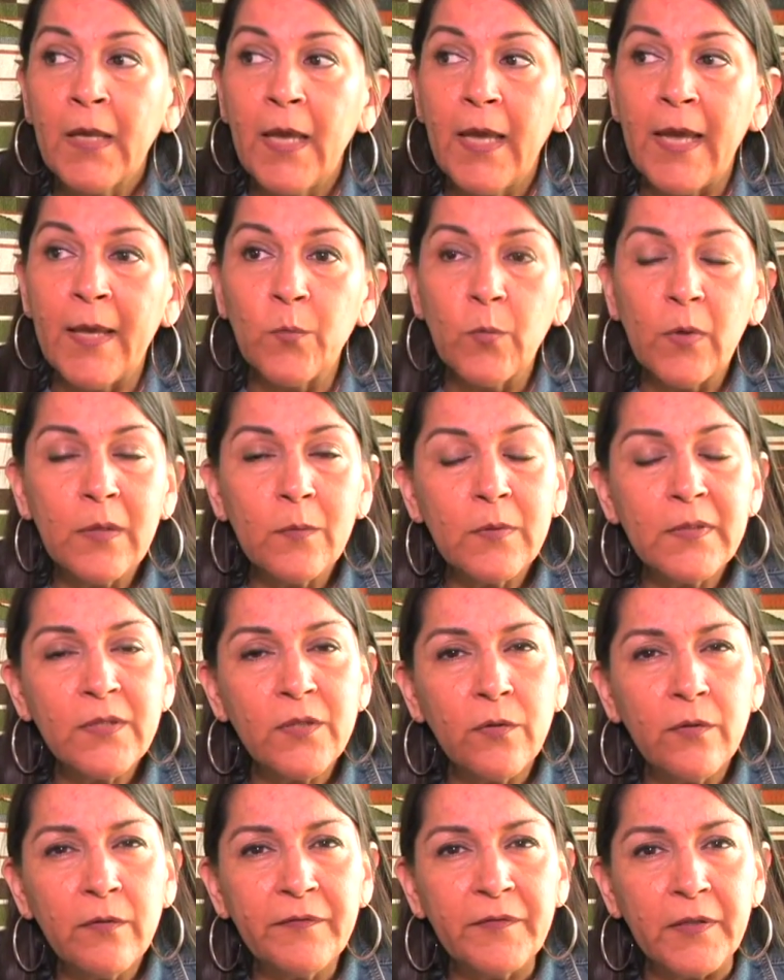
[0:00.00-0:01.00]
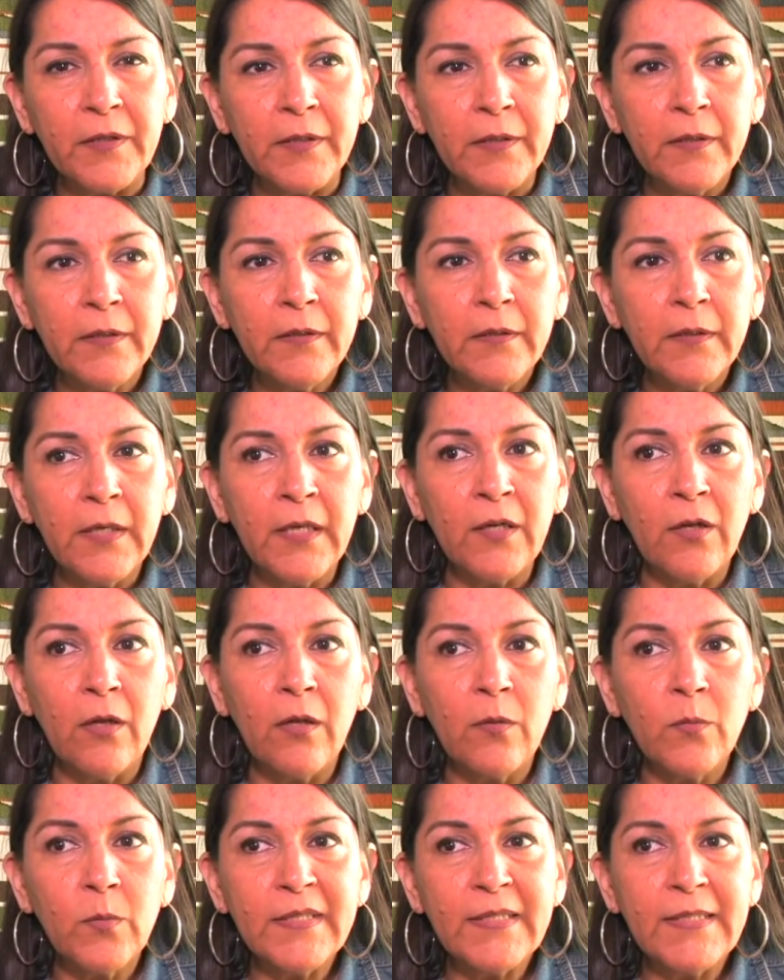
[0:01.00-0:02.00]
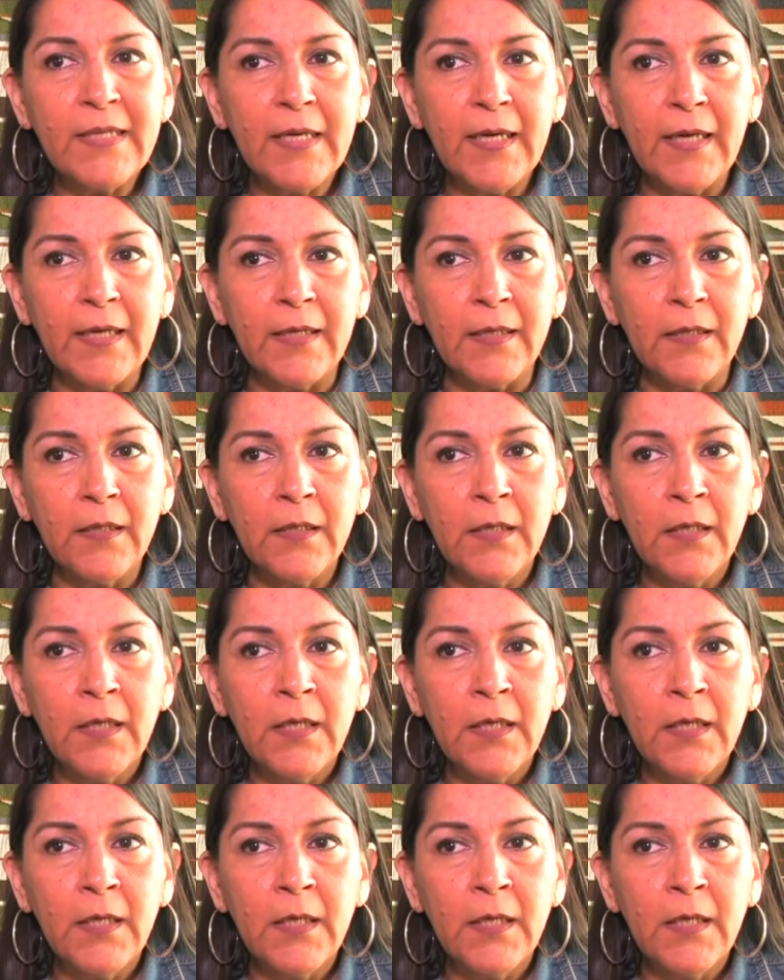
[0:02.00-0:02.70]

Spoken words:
And when it was over and all was done,